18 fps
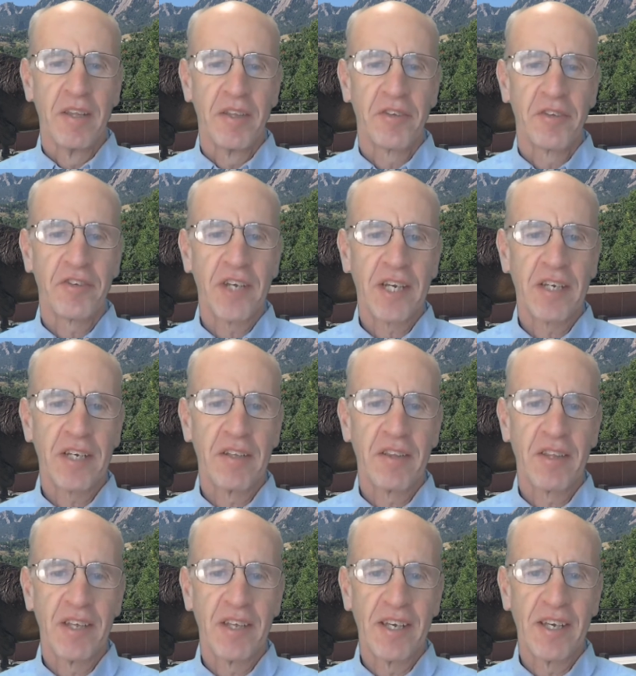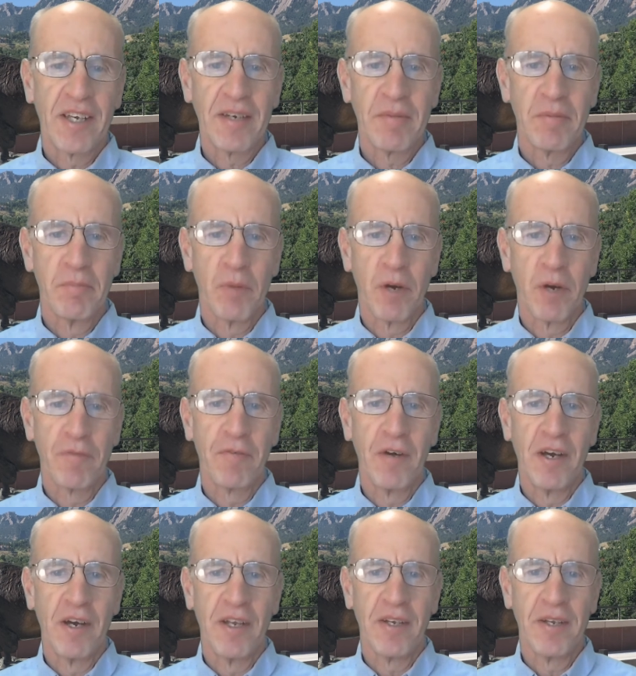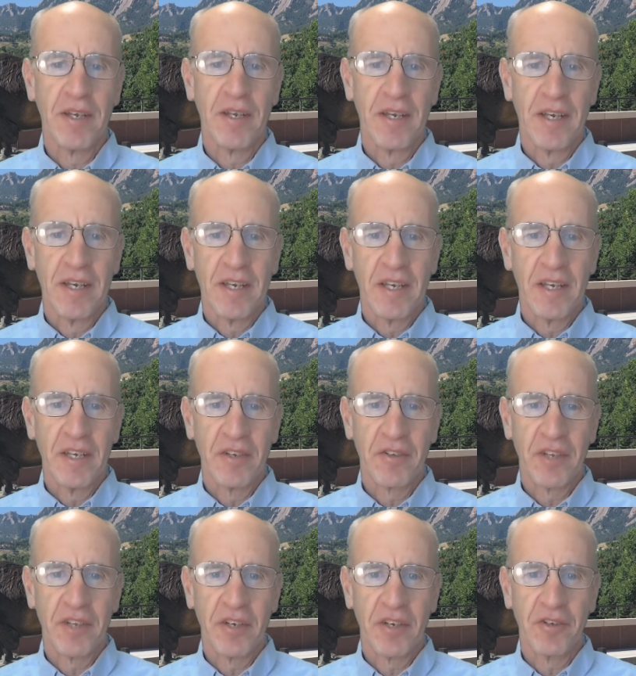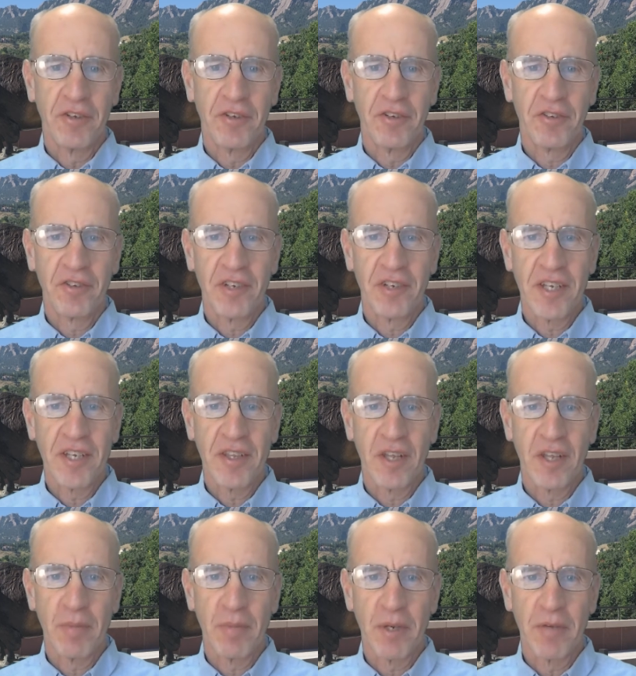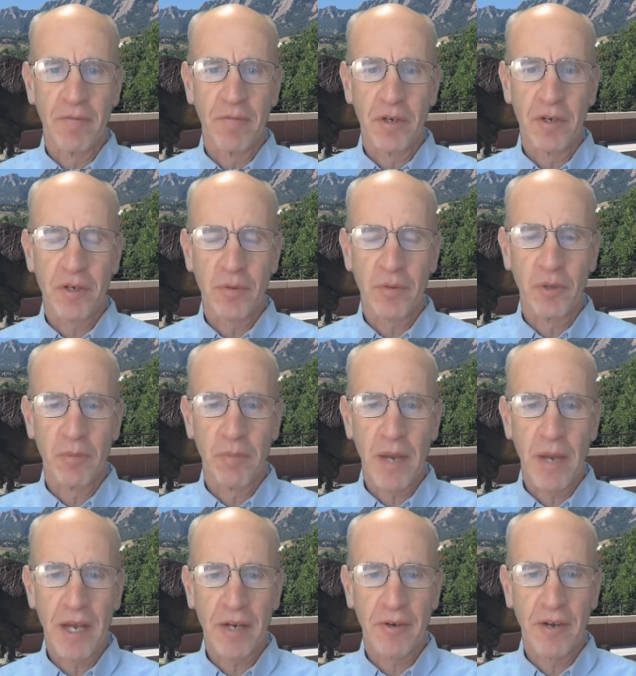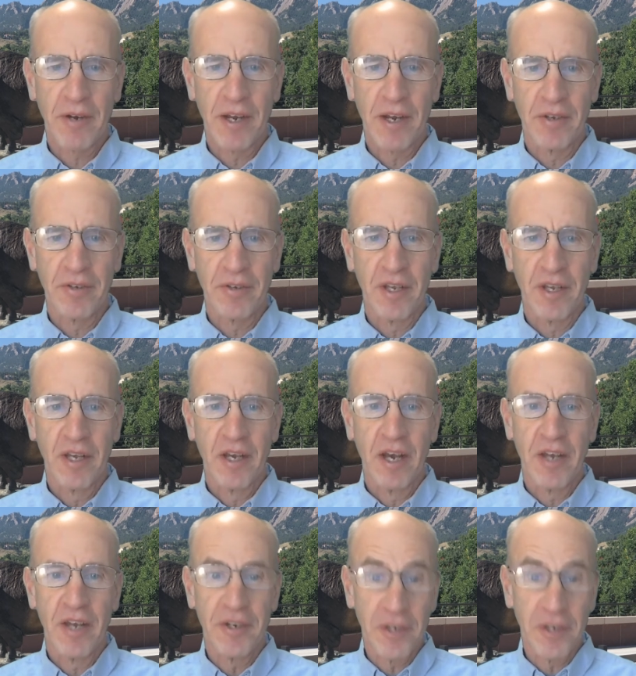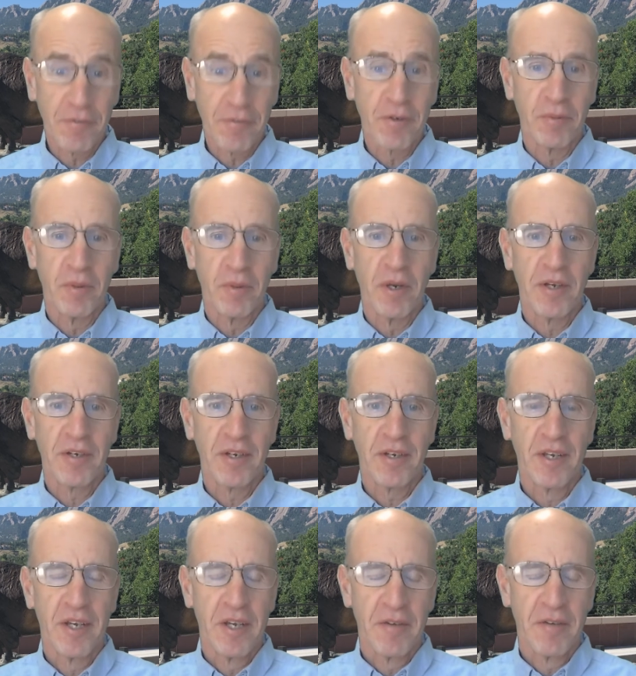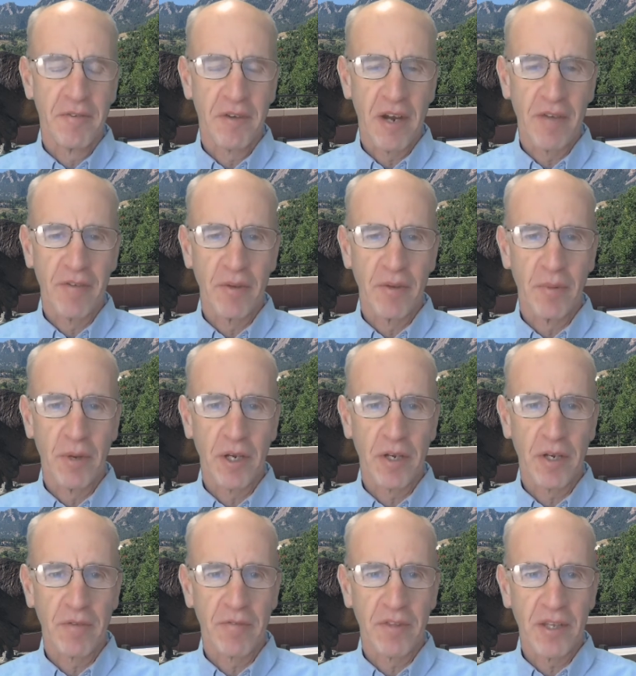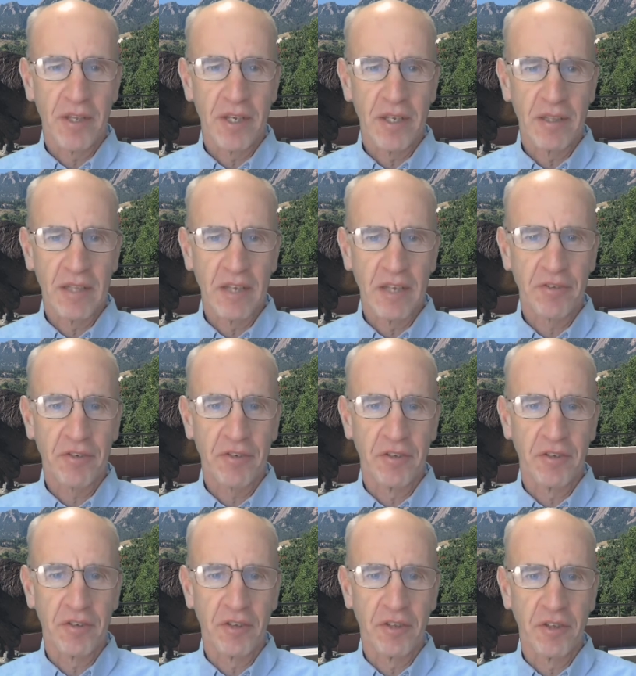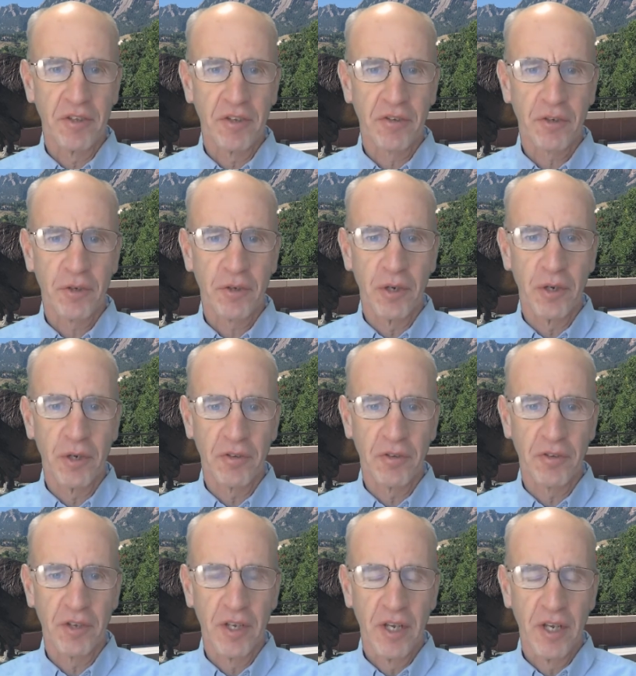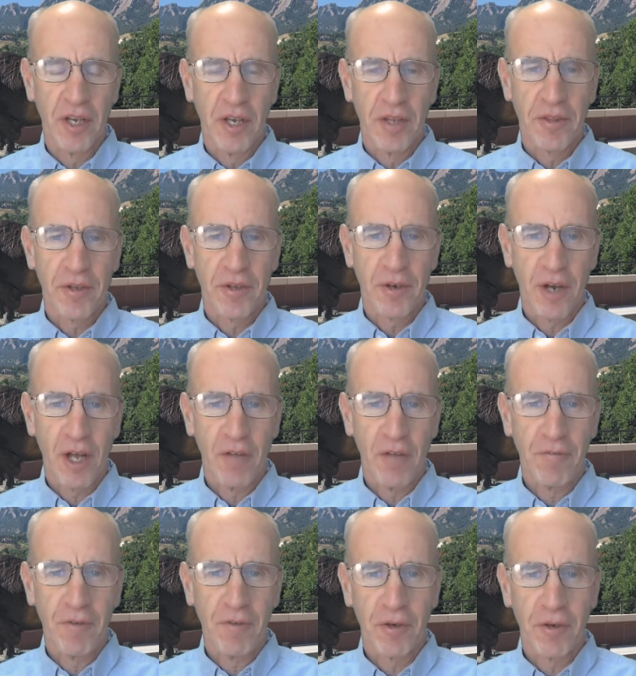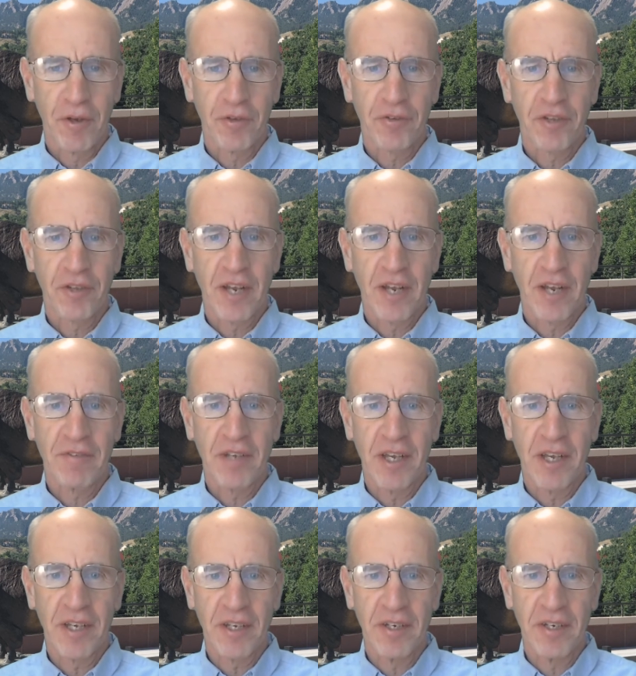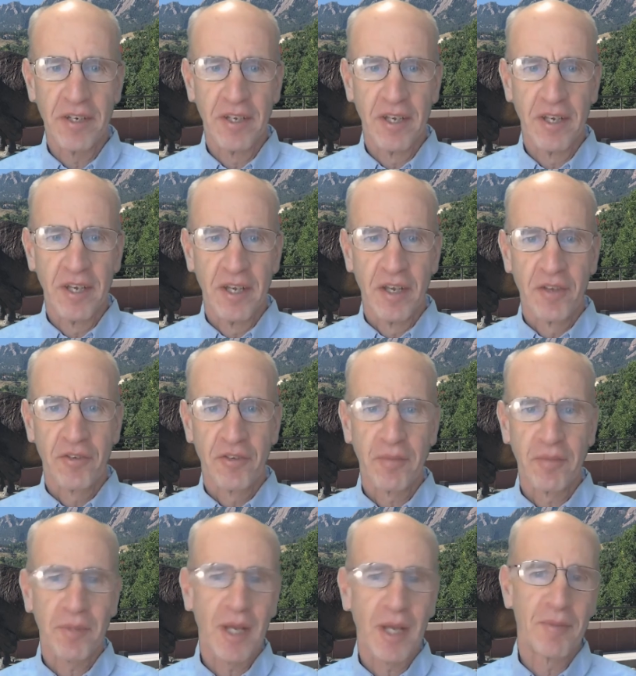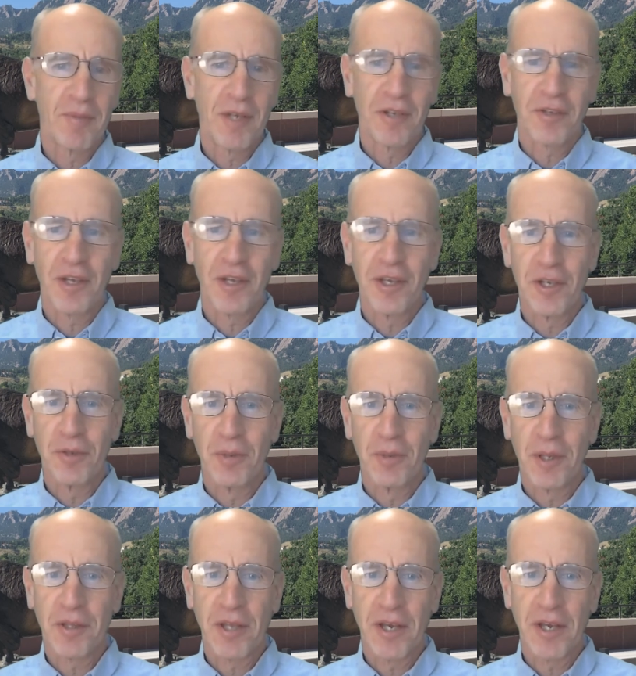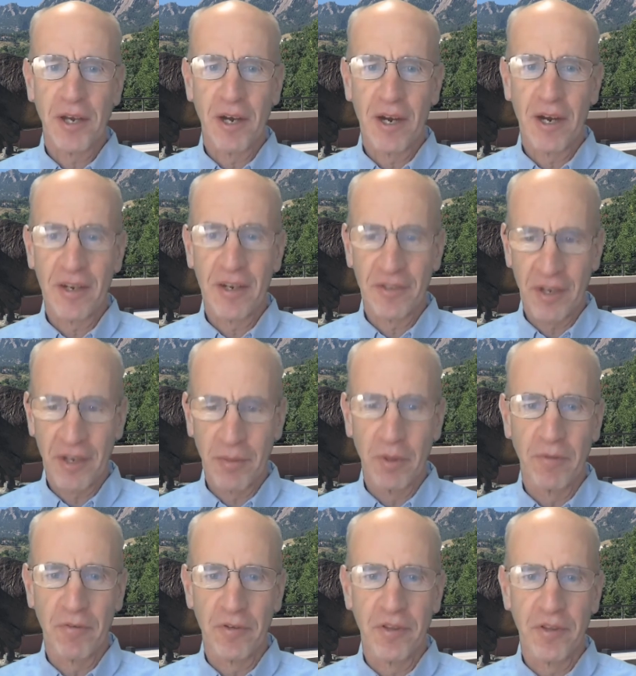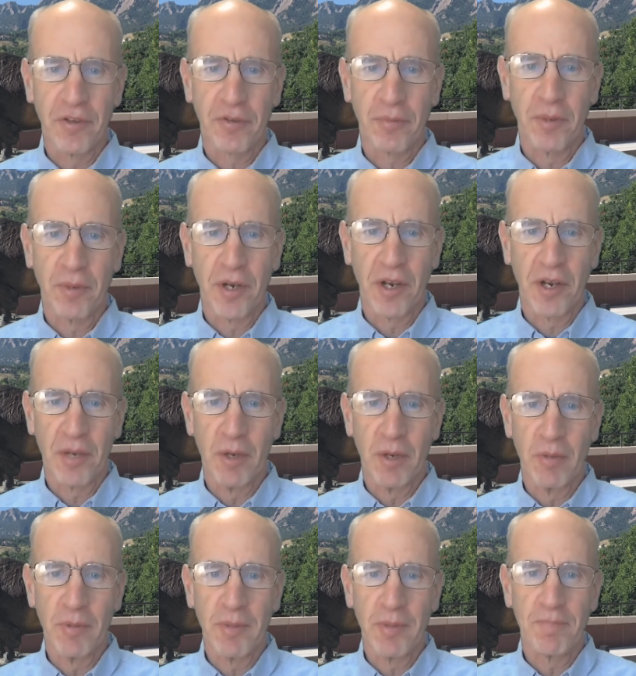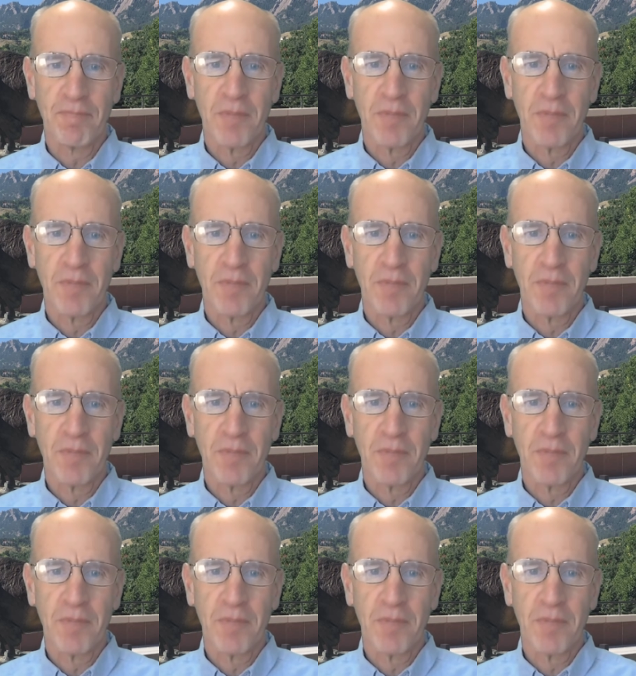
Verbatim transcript: The second thing, more fun, is that as you see, there'll be a virtual background, a different one, for every one of the lessons in this course. They're all photos that I've taken. Sometimes I'll tell you what they are, as I will for this one in a moment.